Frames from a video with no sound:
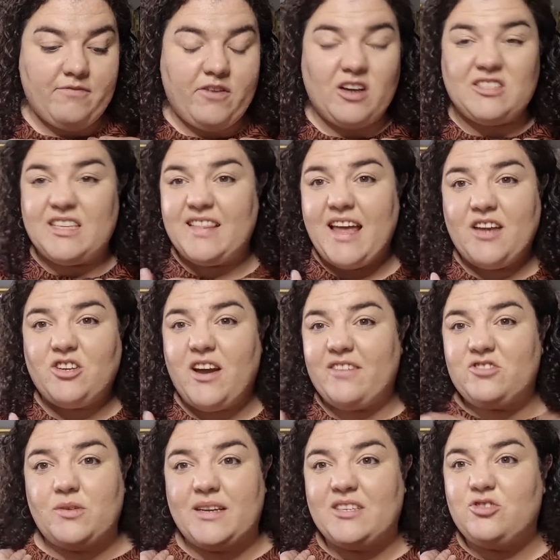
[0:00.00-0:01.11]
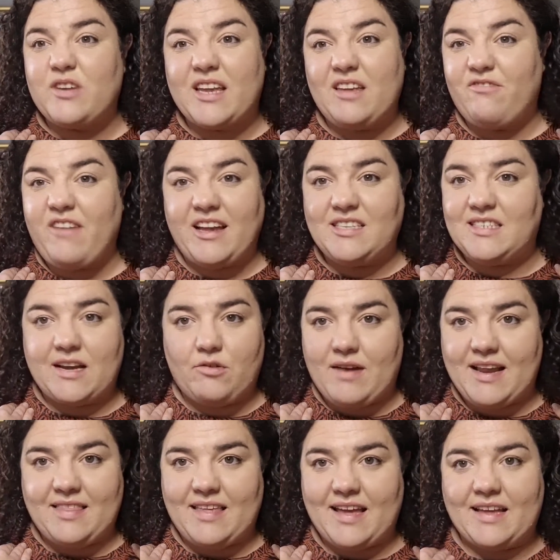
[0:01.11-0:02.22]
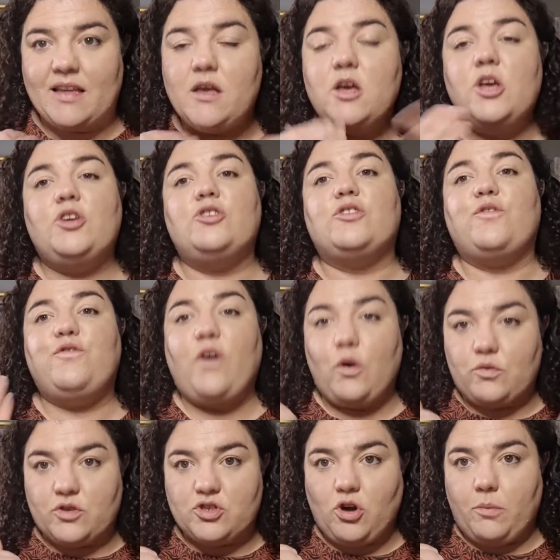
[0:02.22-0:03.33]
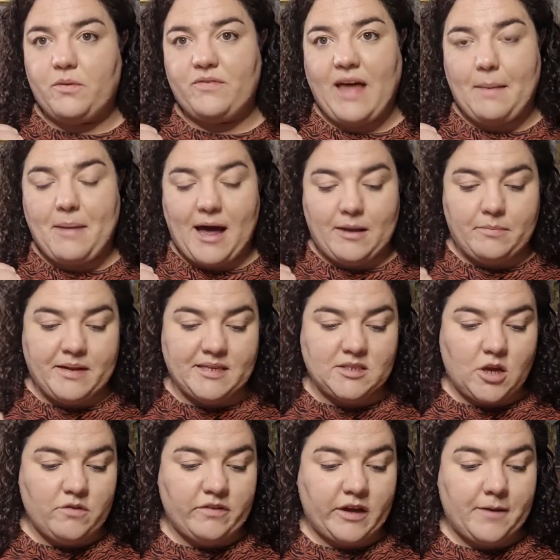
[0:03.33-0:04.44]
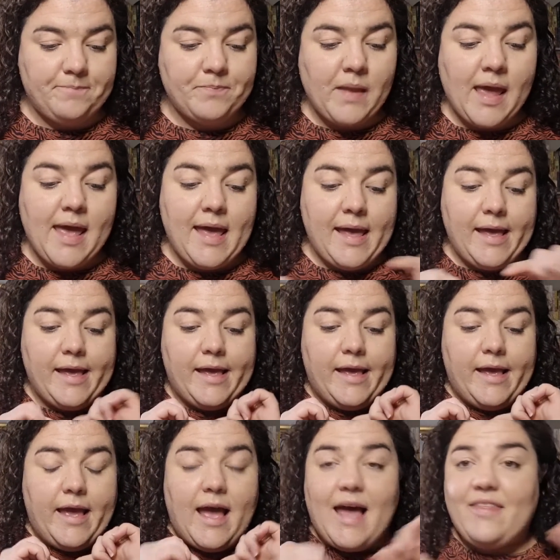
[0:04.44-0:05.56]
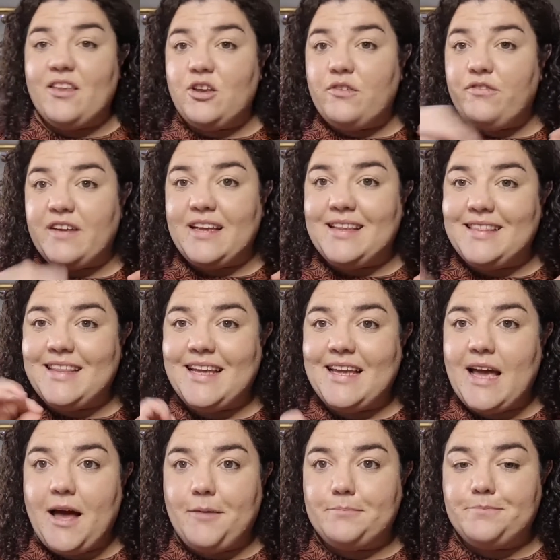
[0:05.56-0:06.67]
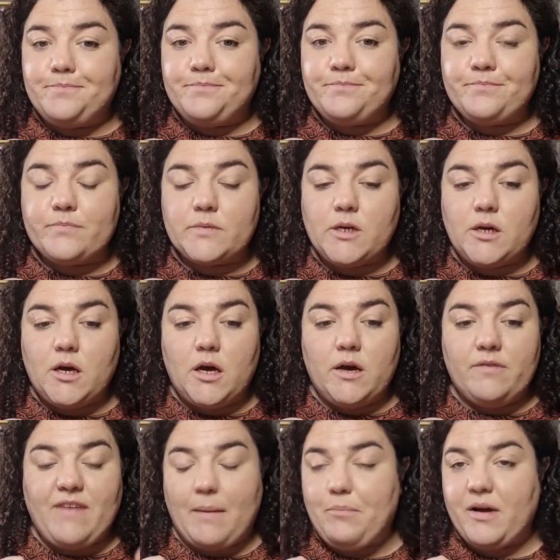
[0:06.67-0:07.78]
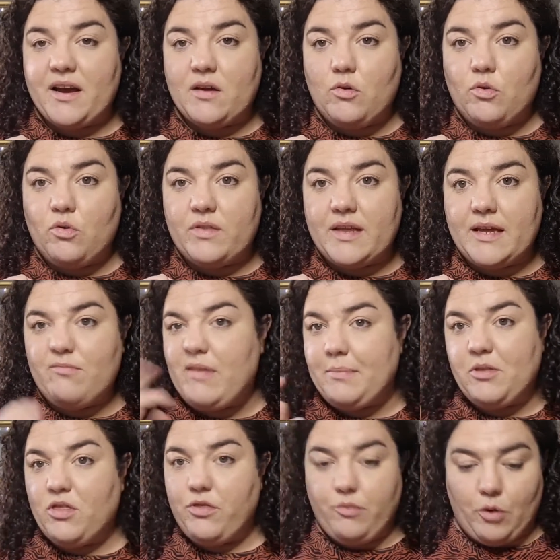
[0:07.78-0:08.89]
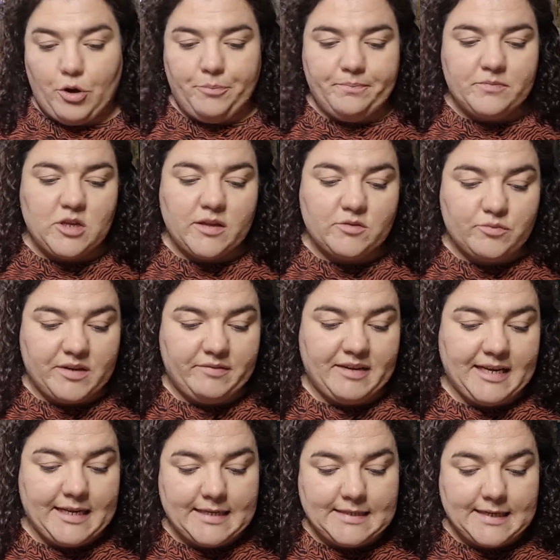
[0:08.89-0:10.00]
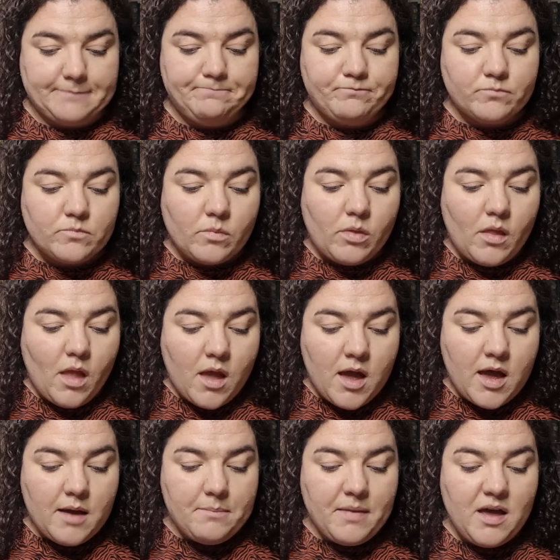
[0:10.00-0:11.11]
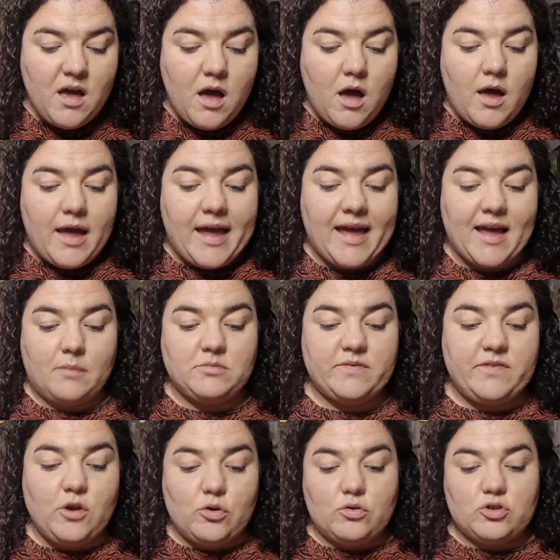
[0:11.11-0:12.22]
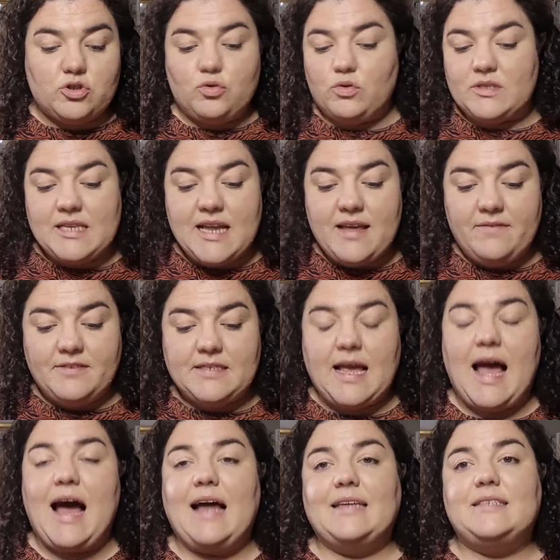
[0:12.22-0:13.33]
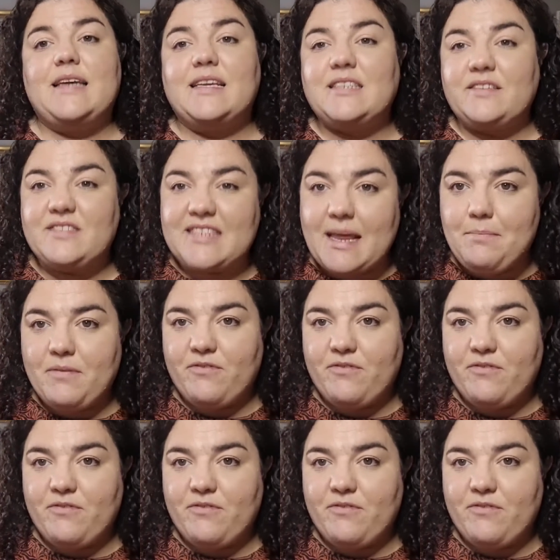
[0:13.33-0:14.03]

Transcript: fastening there, you don't have to do any tricky facing or anything. You just fold the top of that pattern piece over. And then you feed the fabric or the ribbon through. So that's really, really easy. It comes with long or short sleeves. And as I've said